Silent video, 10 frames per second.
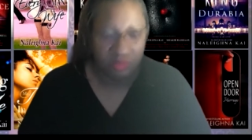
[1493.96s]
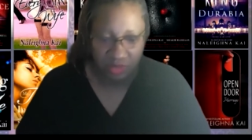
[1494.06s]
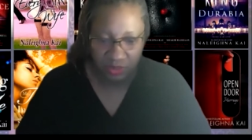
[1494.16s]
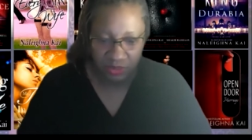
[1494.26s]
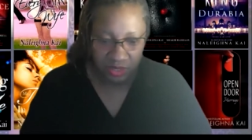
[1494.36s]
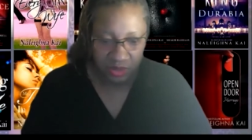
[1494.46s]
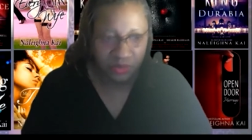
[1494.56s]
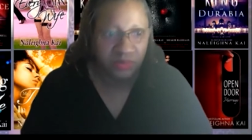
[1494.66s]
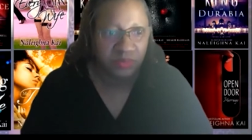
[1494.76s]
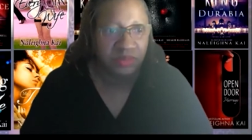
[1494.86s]
There we
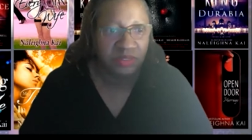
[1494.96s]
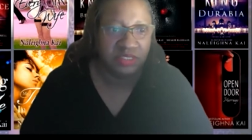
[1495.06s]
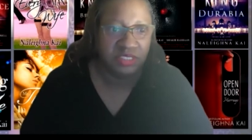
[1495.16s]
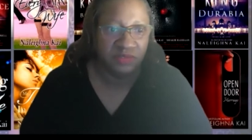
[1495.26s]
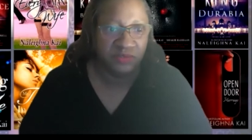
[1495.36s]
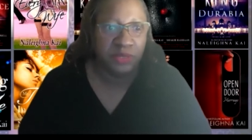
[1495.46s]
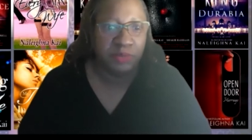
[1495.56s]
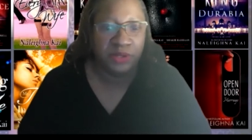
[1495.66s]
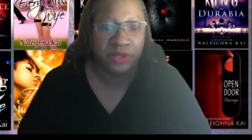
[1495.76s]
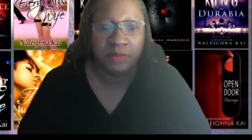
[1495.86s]
go. This is a free
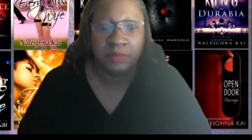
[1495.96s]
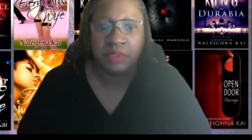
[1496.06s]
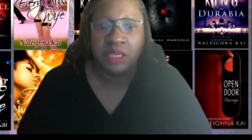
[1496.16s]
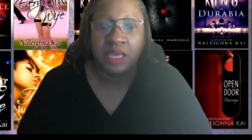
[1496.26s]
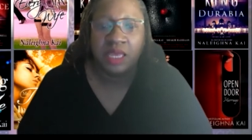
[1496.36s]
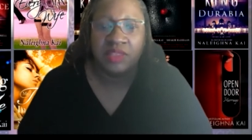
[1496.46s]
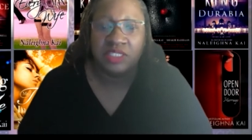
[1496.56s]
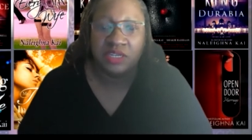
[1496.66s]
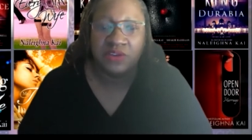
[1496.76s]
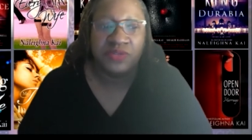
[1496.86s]
book. And the
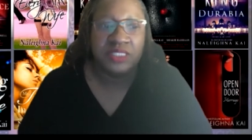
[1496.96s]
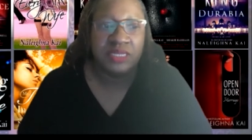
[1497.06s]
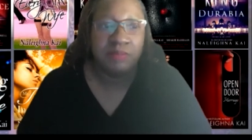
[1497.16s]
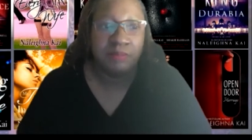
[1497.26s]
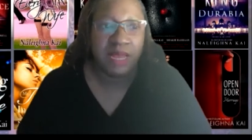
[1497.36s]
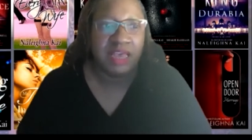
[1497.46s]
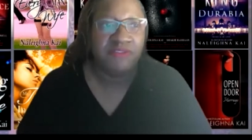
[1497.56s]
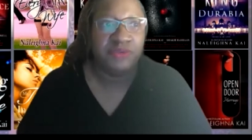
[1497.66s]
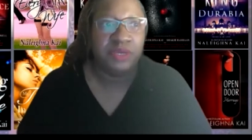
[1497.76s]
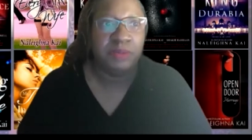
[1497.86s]
difference in my
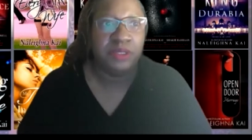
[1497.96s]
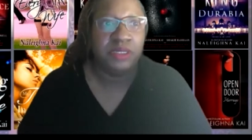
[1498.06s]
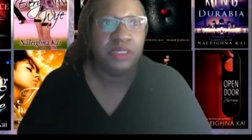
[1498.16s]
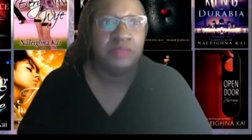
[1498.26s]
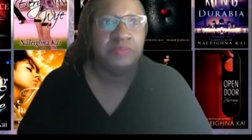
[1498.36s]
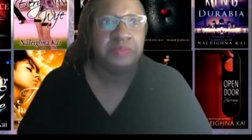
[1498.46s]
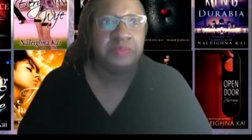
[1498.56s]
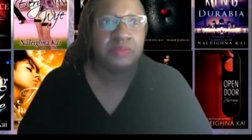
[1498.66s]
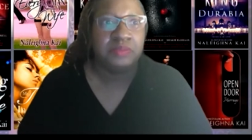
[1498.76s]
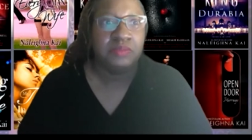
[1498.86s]
free book
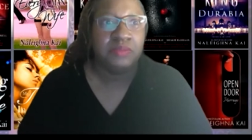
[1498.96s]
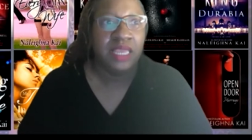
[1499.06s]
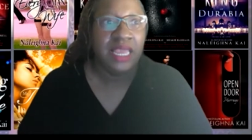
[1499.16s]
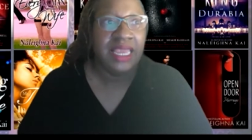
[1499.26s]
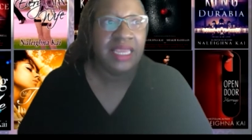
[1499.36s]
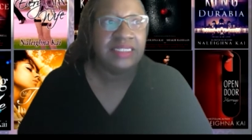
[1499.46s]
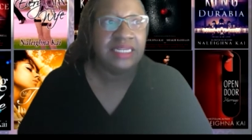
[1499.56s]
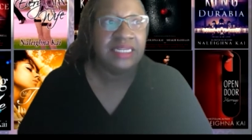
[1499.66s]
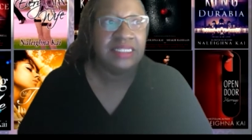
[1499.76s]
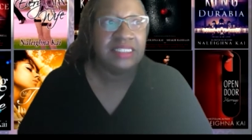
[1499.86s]
and in